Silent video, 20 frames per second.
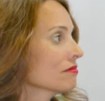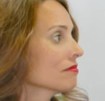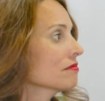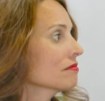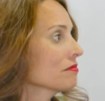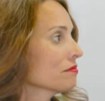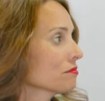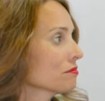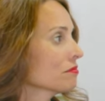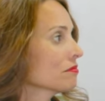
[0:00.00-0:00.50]

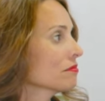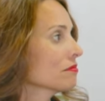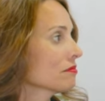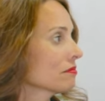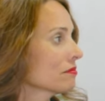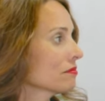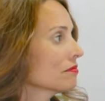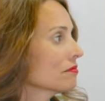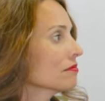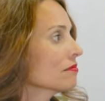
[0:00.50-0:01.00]

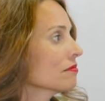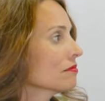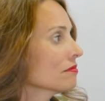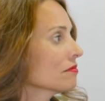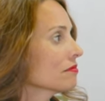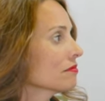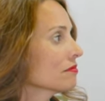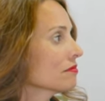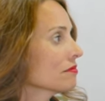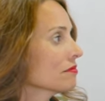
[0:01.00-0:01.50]

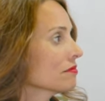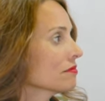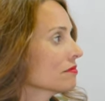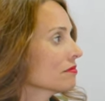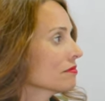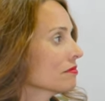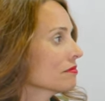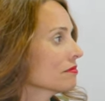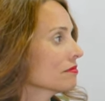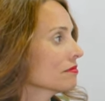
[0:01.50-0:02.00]

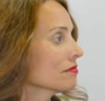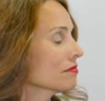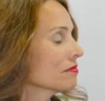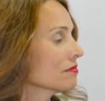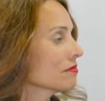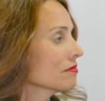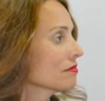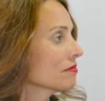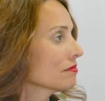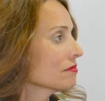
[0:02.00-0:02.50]

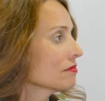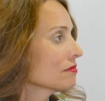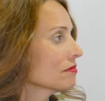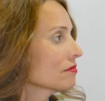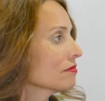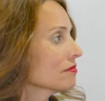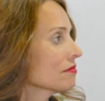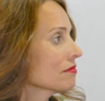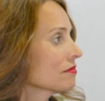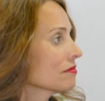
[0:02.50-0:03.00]

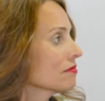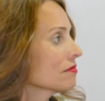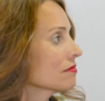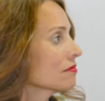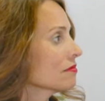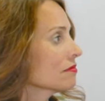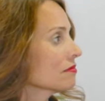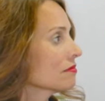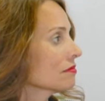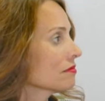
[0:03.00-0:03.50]

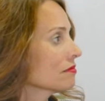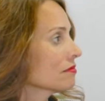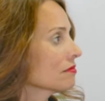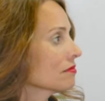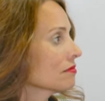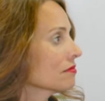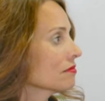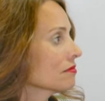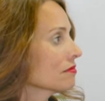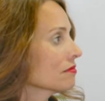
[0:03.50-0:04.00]

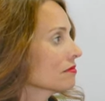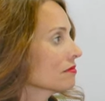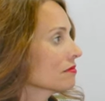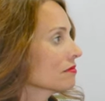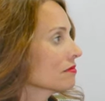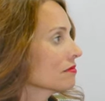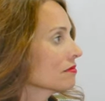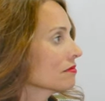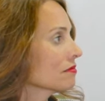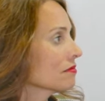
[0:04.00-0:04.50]

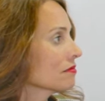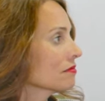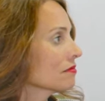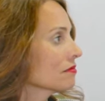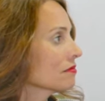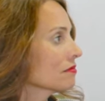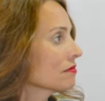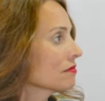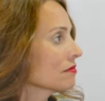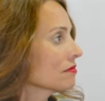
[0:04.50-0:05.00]

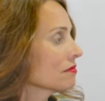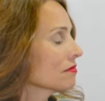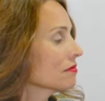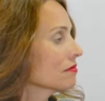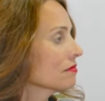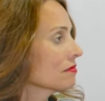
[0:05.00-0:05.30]
(silent)